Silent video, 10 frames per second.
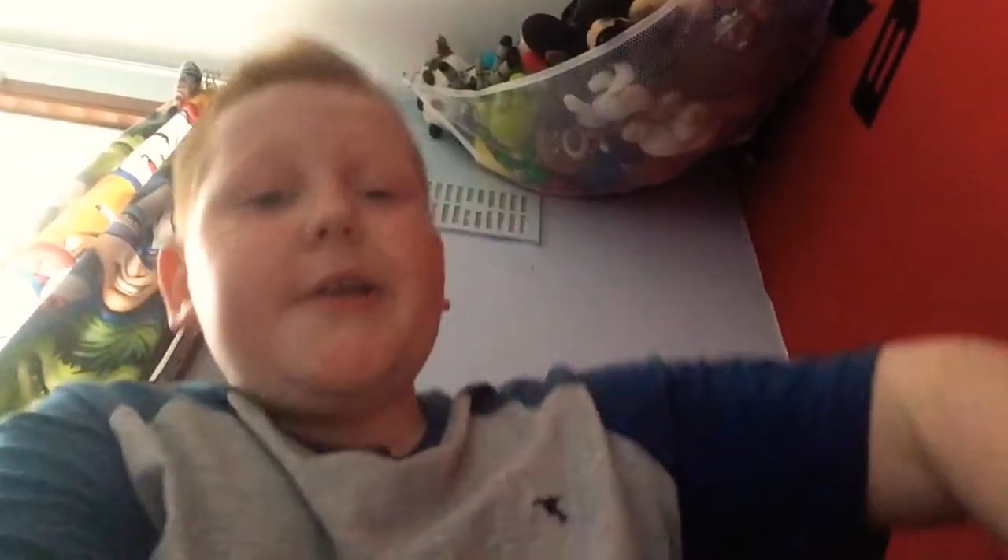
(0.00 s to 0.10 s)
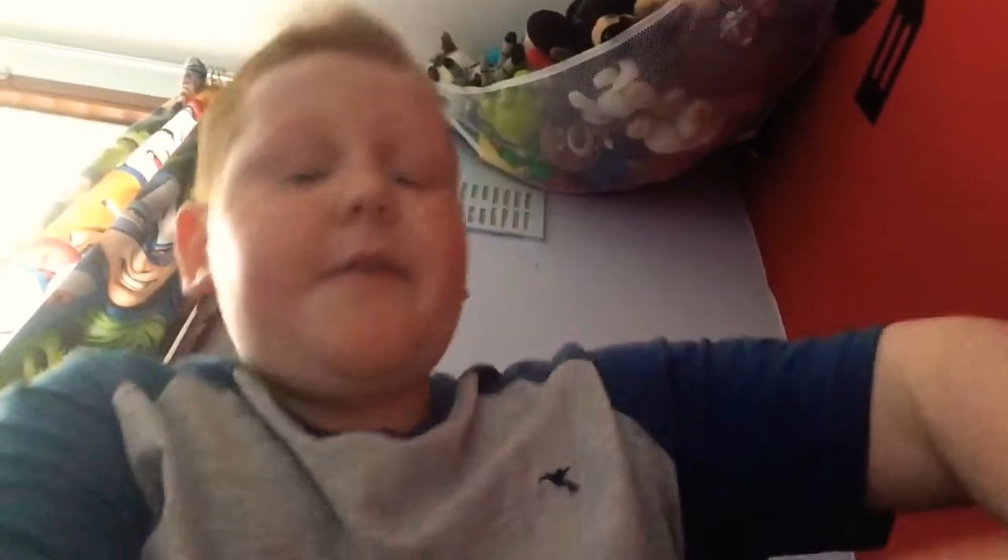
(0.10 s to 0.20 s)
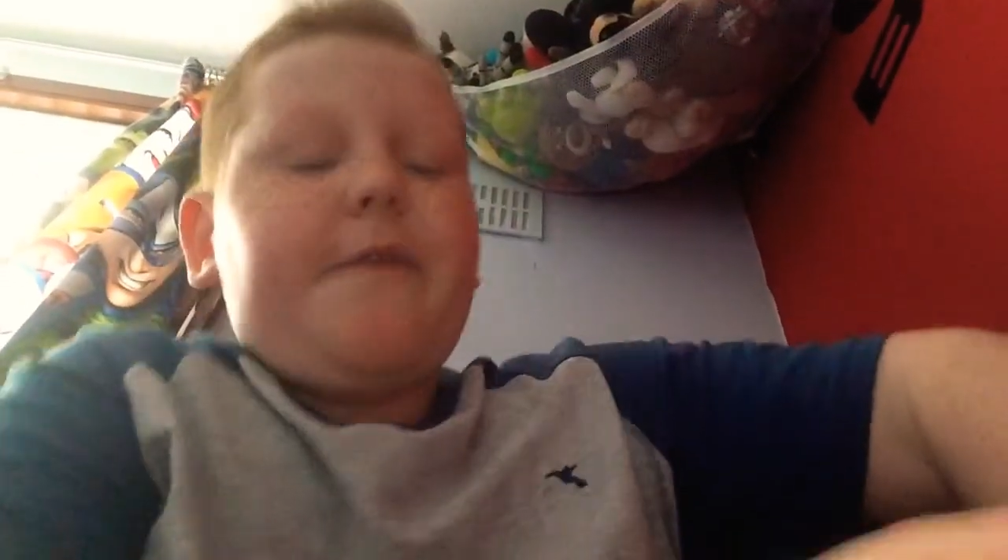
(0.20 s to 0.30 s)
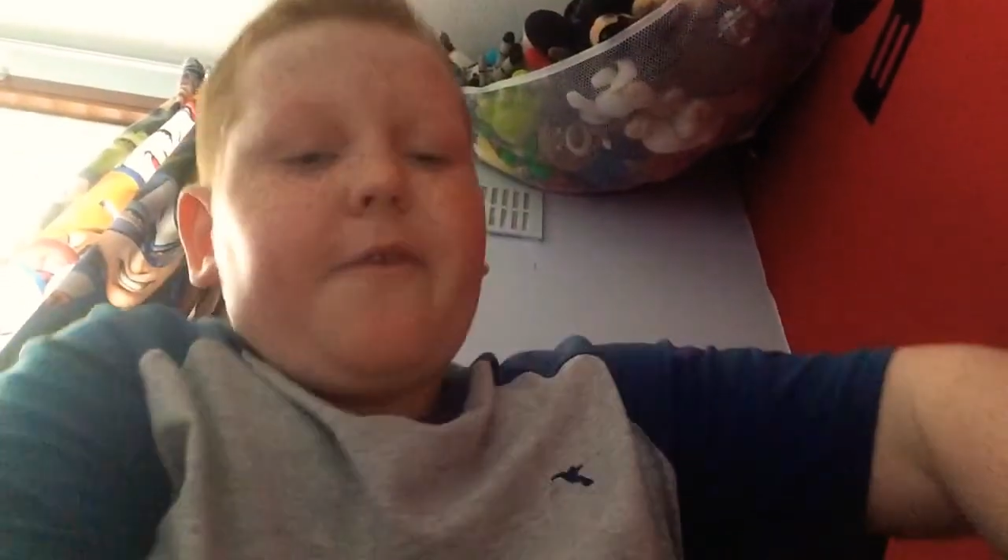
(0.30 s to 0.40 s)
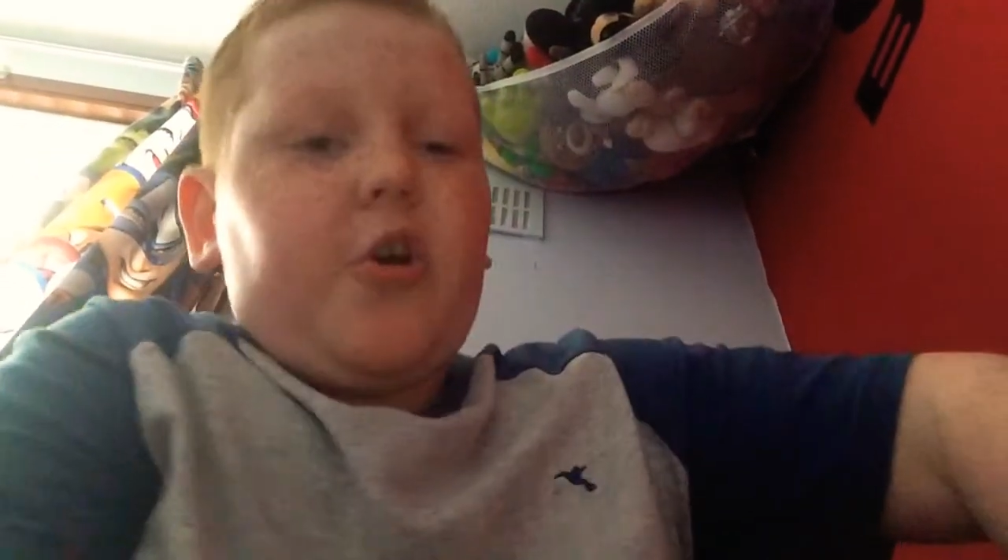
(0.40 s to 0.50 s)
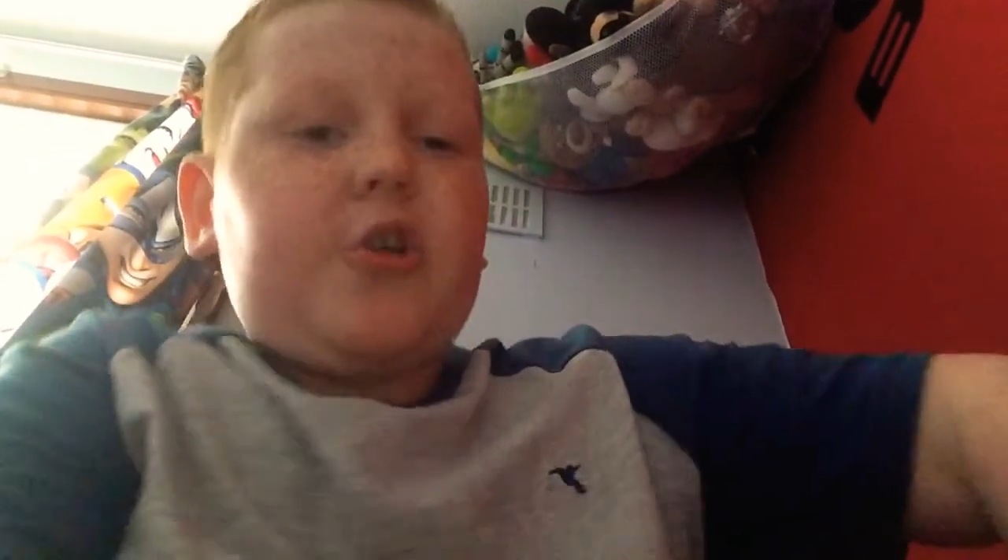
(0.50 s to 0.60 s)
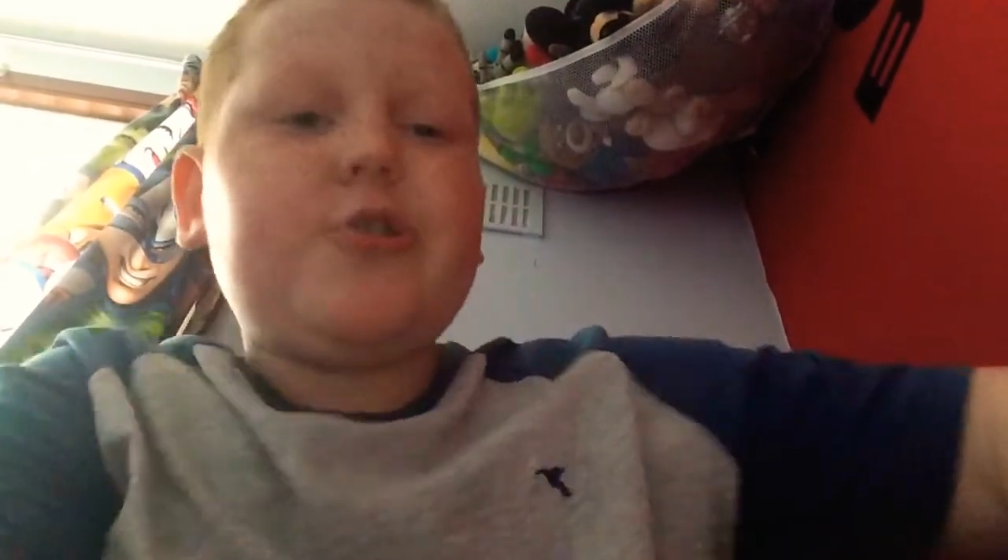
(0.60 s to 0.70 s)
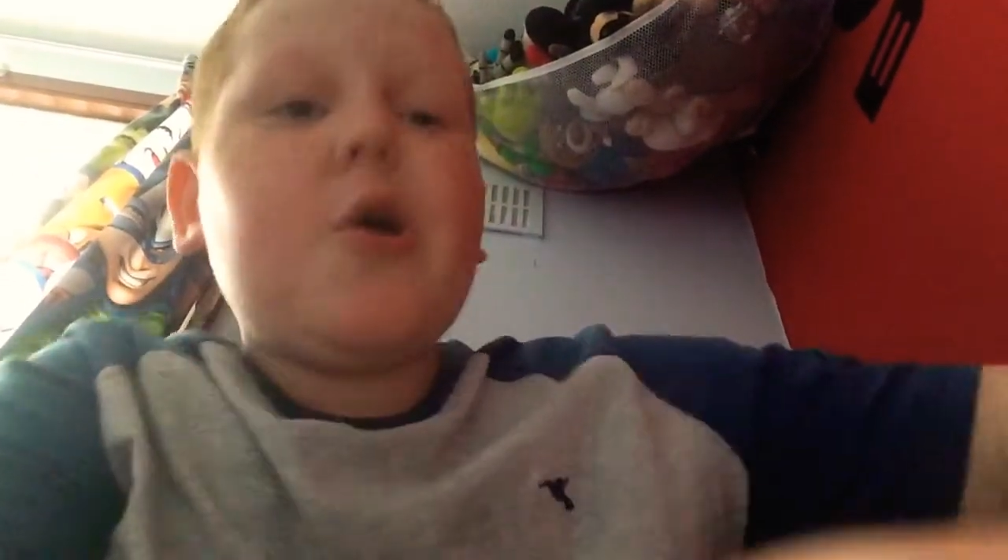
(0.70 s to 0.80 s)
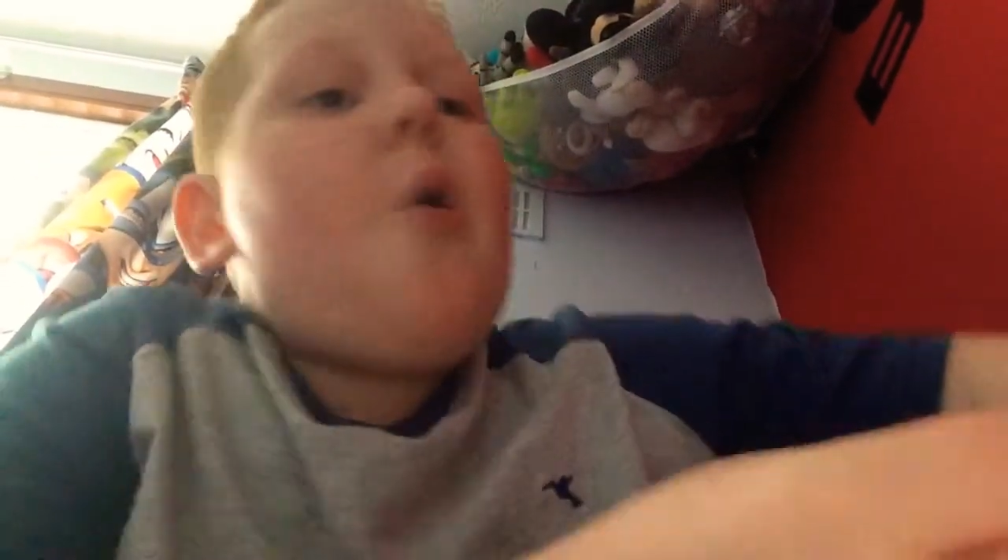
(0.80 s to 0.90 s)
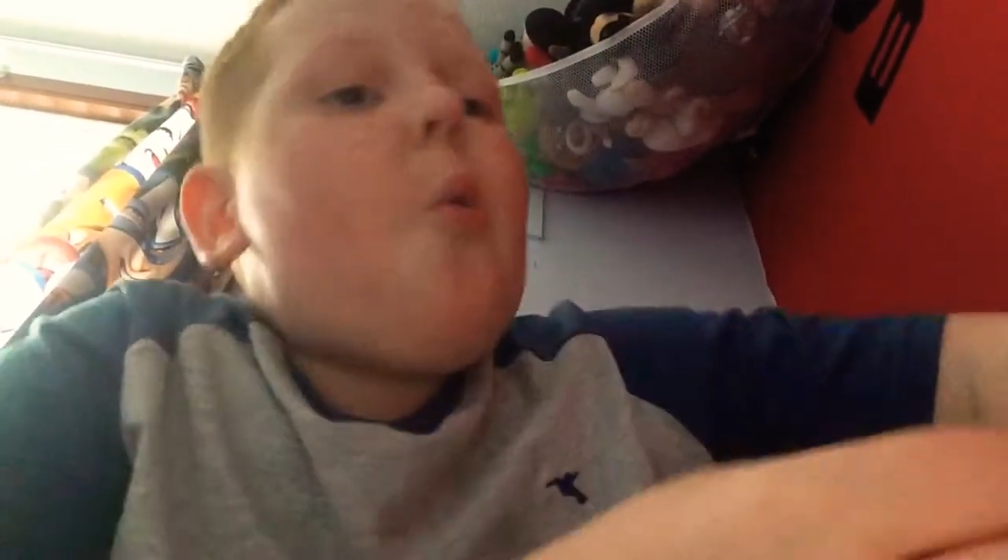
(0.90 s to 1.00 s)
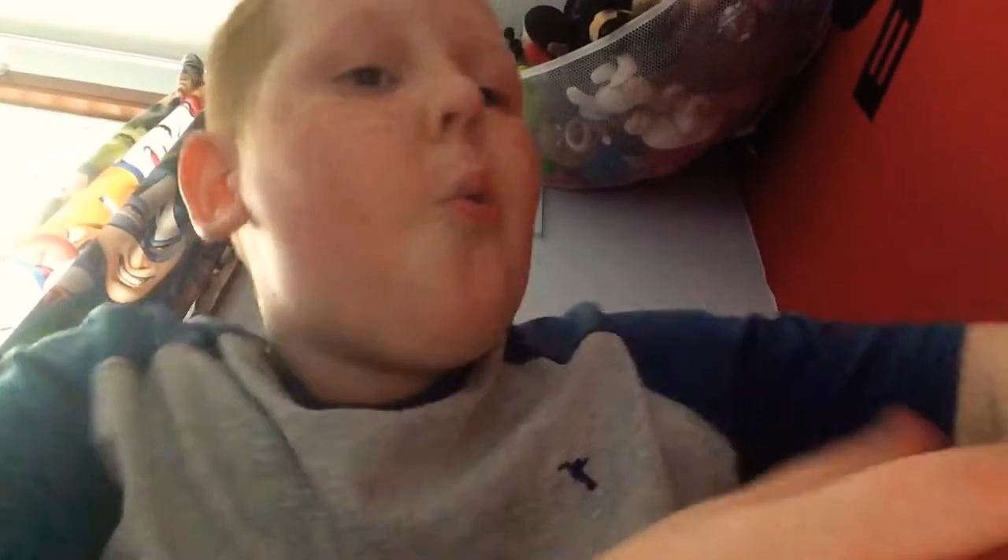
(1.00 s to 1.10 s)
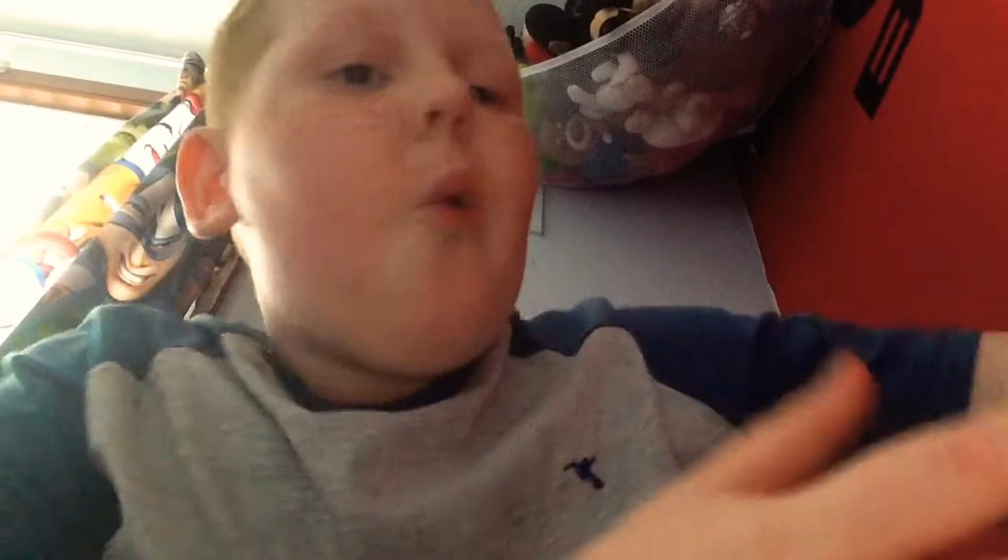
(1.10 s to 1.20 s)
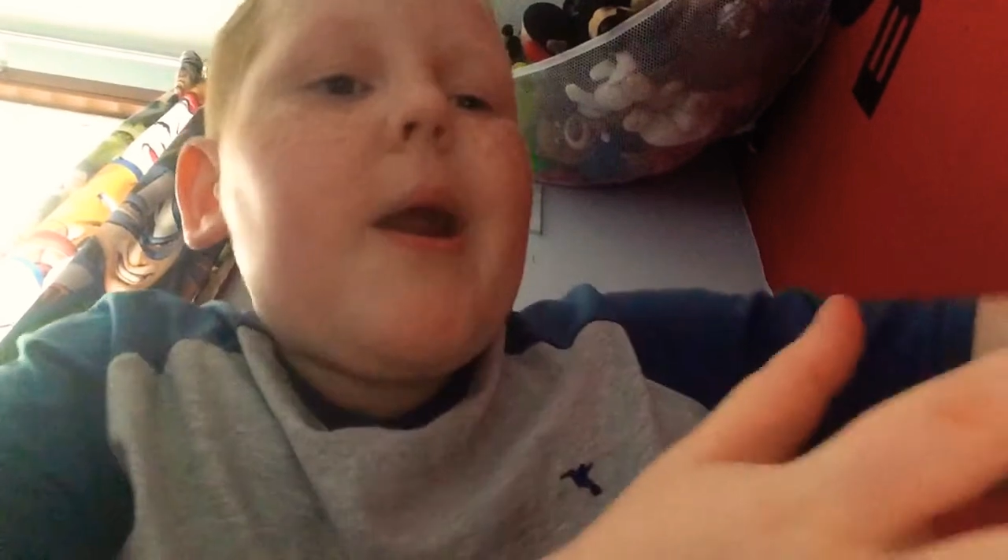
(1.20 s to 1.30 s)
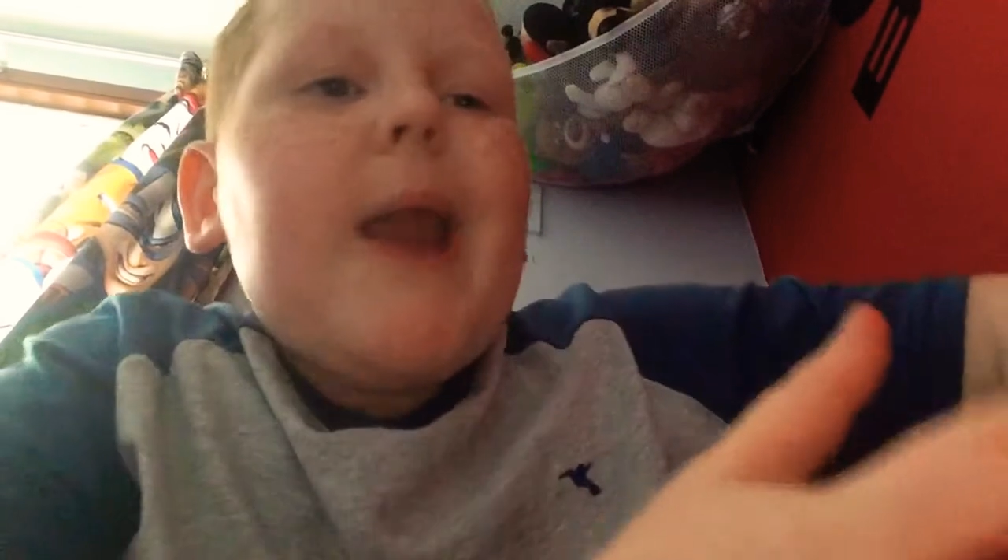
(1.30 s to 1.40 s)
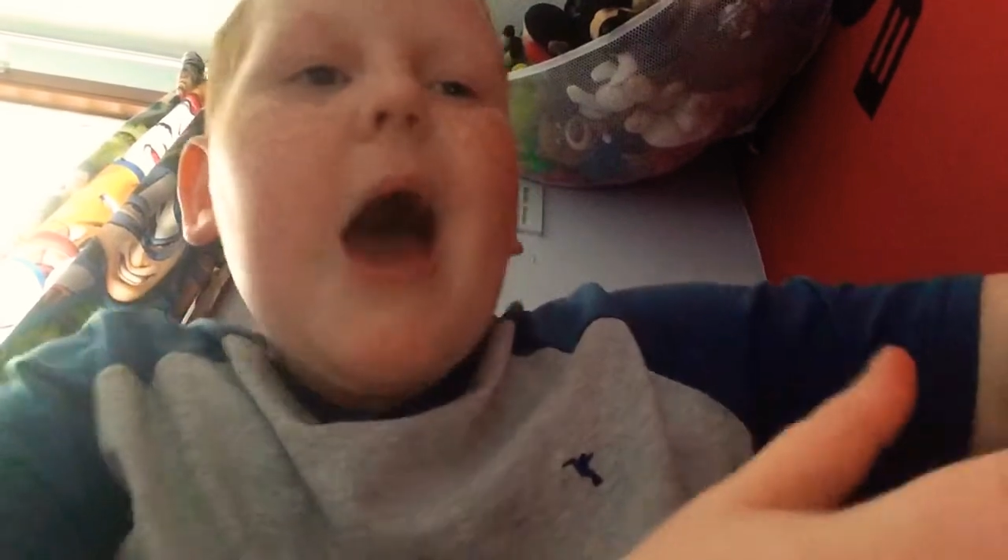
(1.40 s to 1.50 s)
in the first
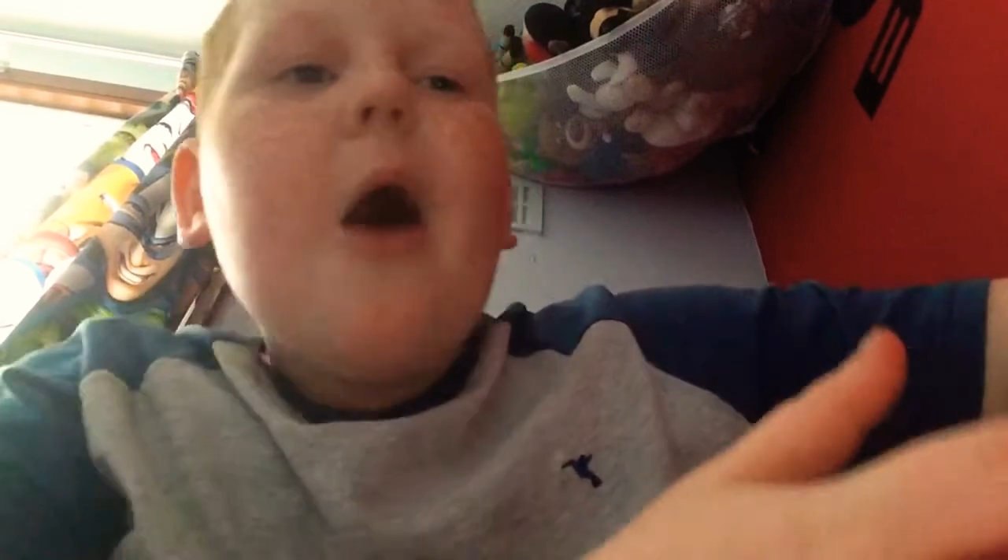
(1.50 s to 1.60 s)
one